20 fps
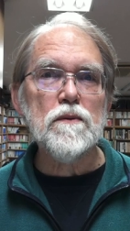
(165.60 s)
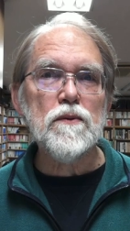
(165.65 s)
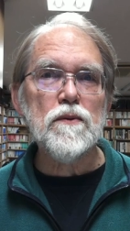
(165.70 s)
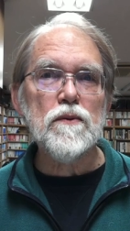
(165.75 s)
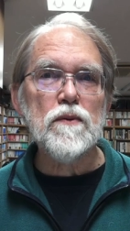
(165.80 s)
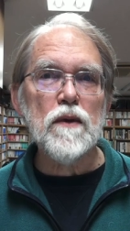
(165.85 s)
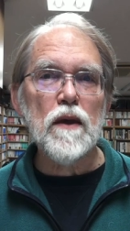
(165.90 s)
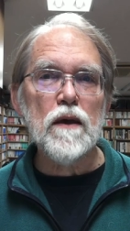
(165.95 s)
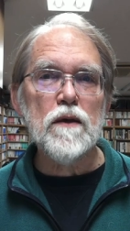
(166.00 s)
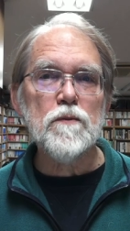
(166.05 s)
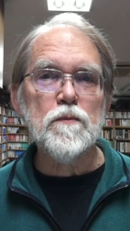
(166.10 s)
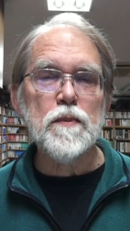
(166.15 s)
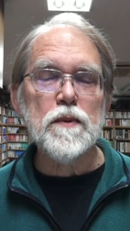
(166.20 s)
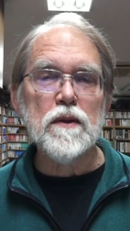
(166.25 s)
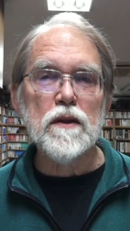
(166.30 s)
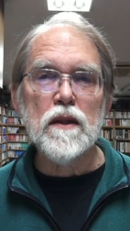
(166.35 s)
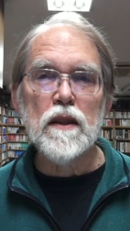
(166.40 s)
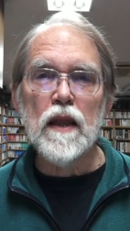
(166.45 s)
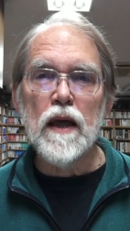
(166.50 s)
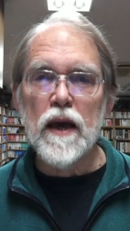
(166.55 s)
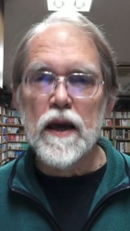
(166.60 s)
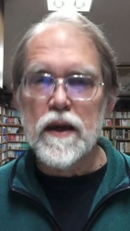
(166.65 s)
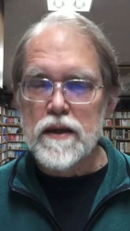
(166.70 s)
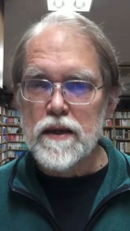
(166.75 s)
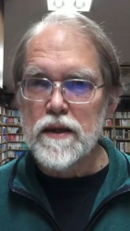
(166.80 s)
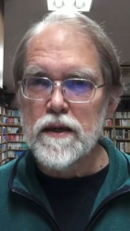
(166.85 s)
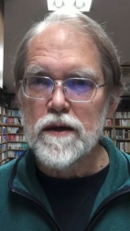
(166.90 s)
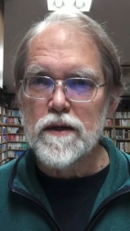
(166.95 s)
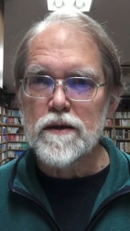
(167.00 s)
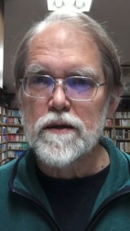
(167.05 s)
has been
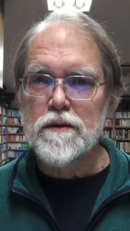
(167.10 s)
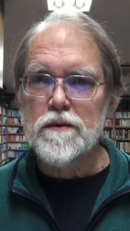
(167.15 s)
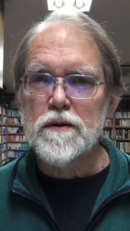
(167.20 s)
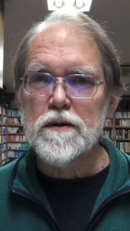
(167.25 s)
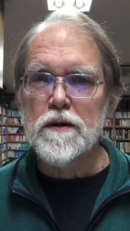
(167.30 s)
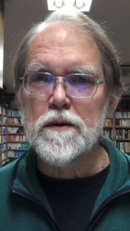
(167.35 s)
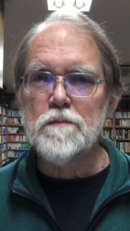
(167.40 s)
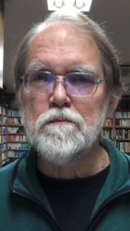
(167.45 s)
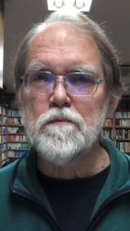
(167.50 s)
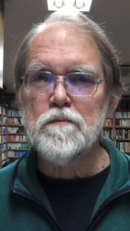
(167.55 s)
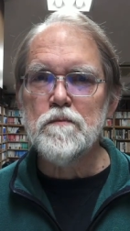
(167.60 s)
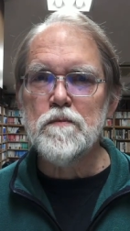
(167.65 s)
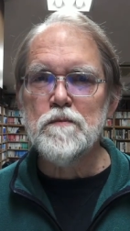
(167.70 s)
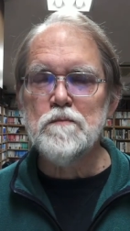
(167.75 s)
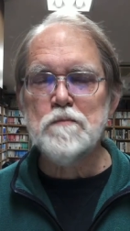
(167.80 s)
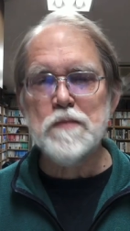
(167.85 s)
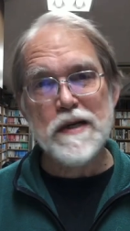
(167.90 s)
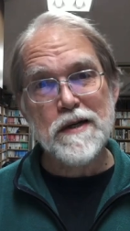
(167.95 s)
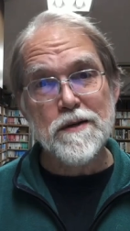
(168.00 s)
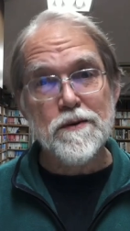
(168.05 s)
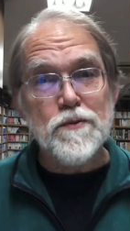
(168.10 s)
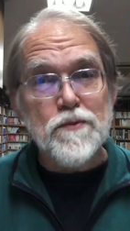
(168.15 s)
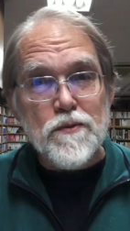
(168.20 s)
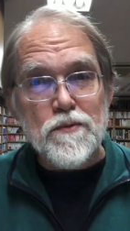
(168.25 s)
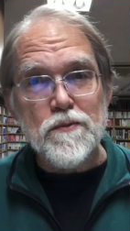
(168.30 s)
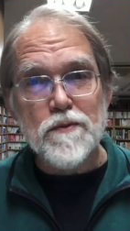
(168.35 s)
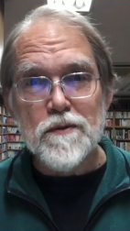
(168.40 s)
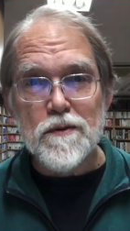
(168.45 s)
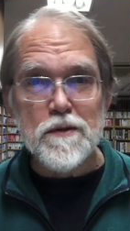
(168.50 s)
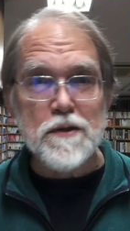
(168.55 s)
lacking because
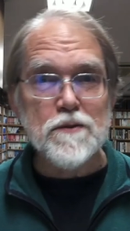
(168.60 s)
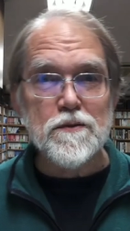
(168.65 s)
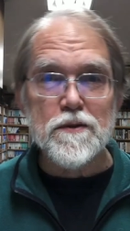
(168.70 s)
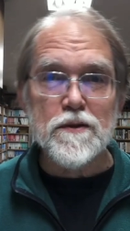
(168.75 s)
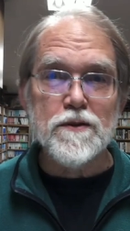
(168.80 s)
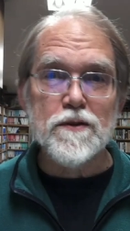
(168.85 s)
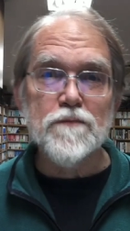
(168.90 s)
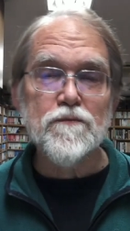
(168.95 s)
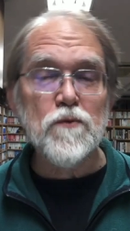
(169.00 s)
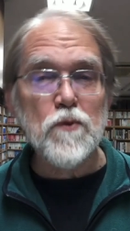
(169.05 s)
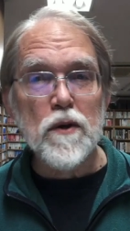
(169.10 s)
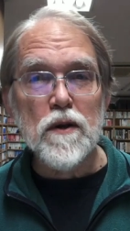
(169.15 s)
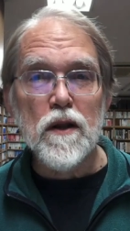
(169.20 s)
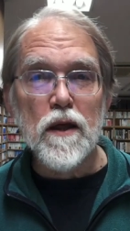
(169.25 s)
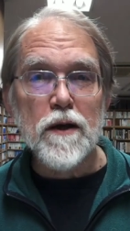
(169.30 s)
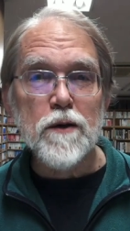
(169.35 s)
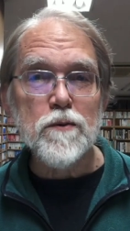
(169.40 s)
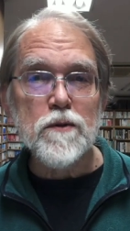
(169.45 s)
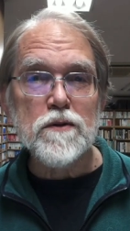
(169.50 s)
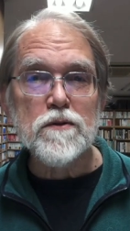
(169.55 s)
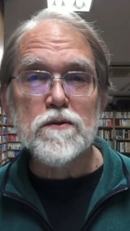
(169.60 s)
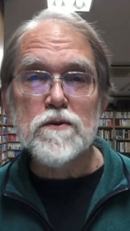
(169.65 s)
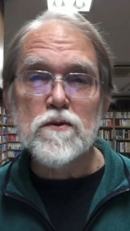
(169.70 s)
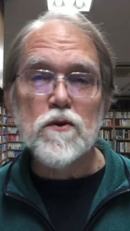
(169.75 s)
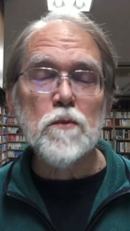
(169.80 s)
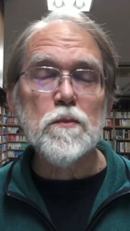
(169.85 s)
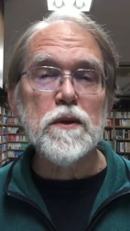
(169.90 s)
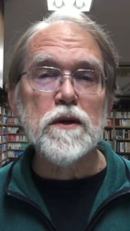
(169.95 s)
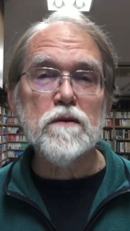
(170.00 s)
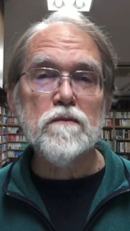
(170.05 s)
it's a foreign language. There's
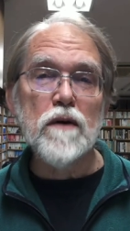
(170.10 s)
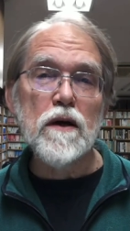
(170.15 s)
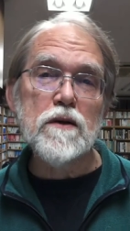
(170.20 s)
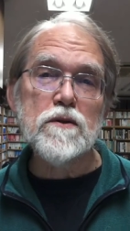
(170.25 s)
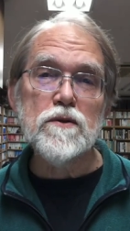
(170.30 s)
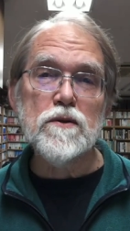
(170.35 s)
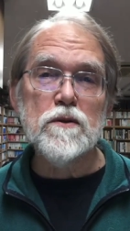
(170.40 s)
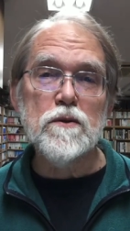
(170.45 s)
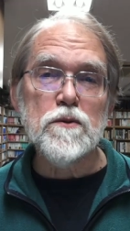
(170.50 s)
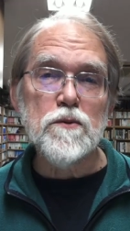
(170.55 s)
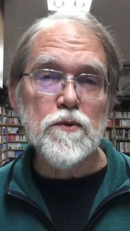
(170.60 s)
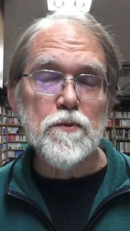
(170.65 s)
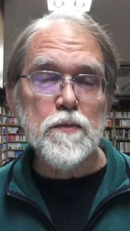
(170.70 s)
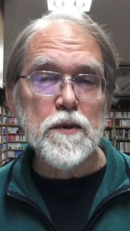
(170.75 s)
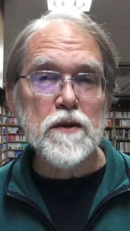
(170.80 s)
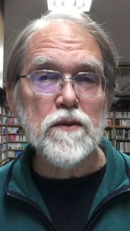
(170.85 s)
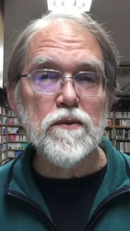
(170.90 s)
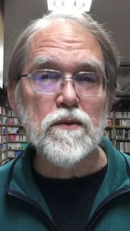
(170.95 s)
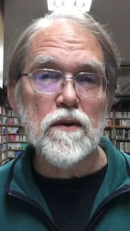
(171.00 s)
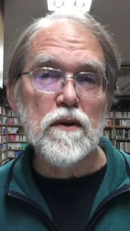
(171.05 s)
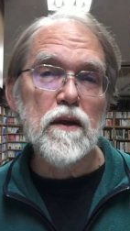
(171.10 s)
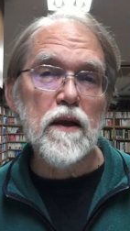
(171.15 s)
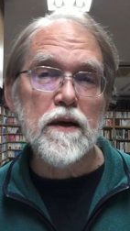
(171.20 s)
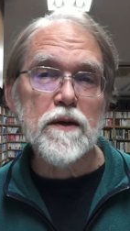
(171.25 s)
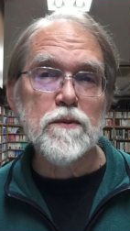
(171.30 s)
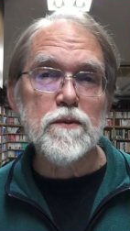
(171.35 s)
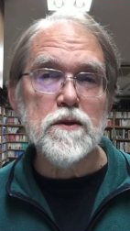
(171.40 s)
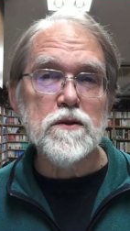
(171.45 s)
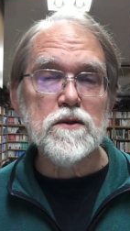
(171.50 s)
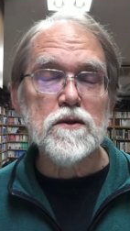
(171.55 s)
nobody around you who speaks the
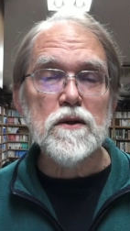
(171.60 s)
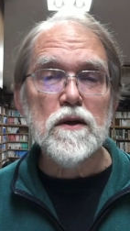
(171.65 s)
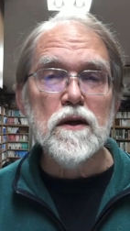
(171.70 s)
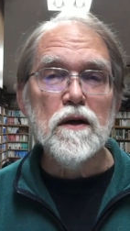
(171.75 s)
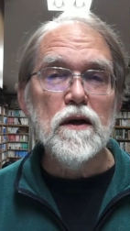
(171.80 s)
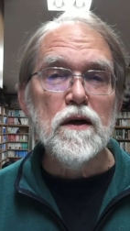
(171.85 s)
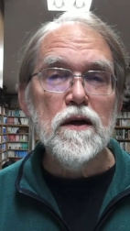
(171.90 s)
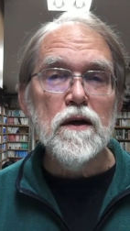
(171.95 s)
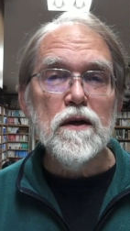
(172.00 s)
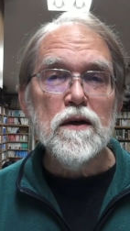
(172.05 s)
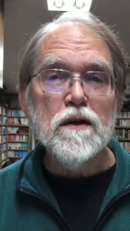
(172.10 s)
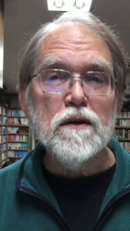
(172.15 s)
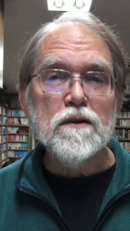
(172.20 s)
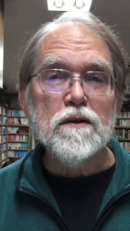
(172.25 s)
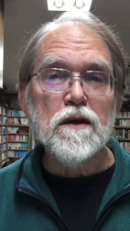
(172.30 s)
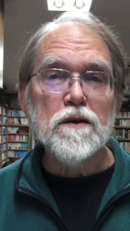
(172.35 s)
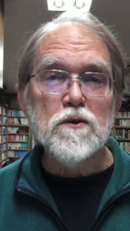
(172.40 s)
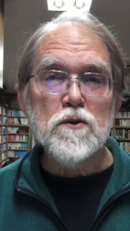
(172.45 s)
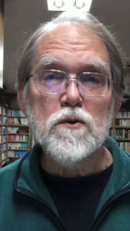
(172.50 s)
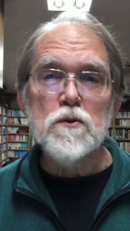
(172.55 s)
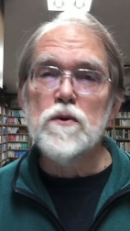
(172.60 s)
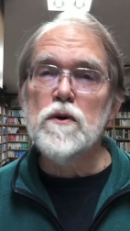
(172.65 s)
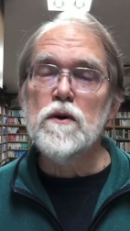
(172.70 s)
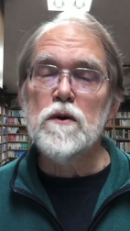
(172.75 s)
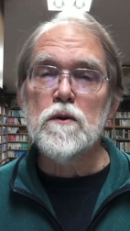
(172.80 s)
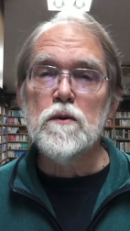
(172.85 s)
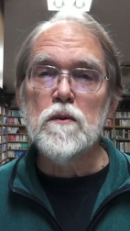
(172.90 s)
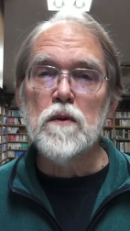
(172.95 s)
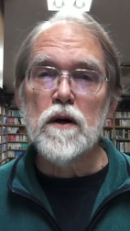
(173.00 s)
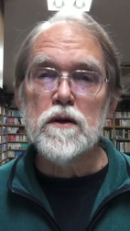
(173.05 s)
language that you
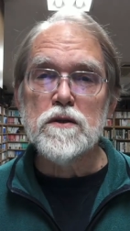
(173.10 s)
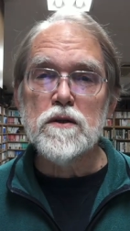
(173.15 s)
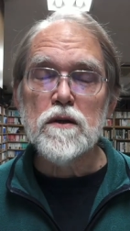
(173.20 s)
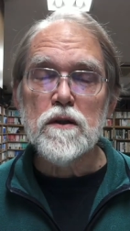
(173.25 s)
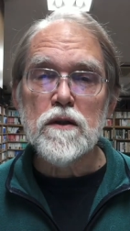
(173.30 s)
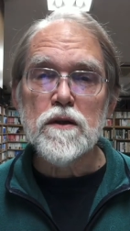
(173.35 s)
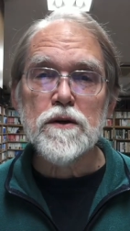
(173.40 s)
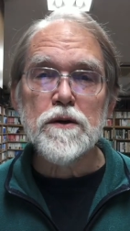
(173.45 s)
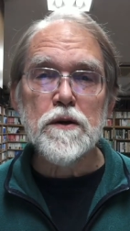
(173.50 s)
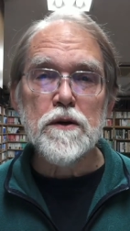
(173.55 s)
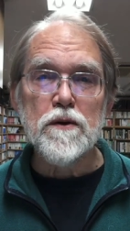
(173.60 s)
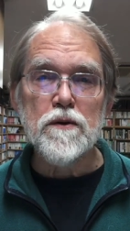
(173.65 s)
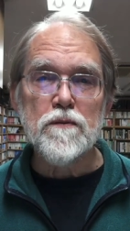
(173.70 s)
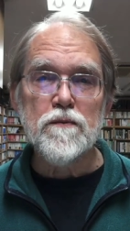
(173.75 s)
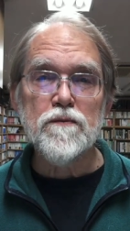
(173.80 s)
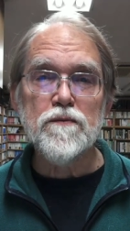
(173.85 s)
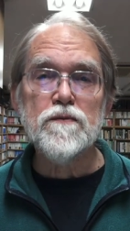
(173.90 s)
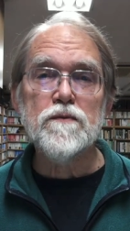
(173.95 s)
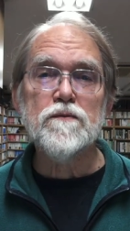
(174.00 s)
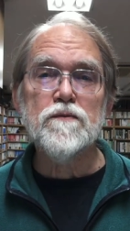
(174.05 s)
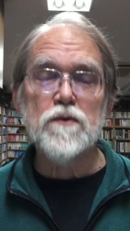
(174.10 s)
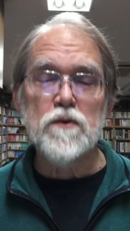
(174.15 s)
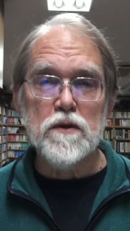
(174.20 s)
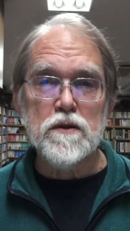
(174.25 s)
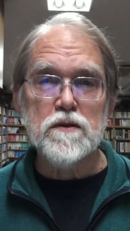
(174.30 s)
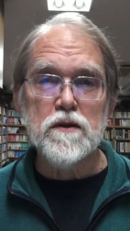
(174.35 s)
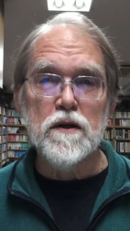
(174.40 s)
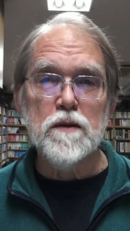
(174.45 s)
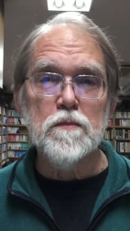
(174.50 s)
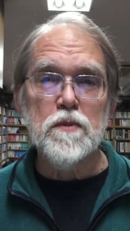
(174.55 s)
want to learn, for
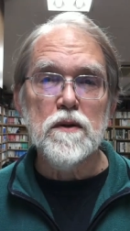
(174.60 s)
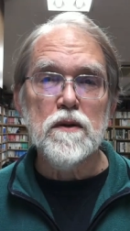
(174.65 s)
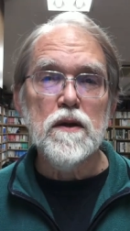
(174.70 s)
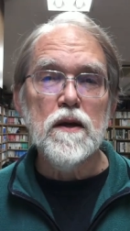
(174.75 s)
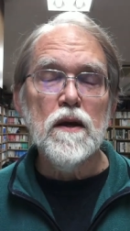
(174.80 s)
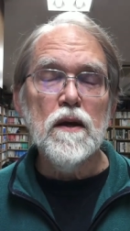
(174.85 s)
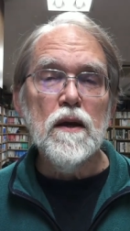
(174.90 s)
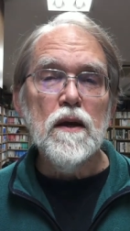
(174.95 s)
example.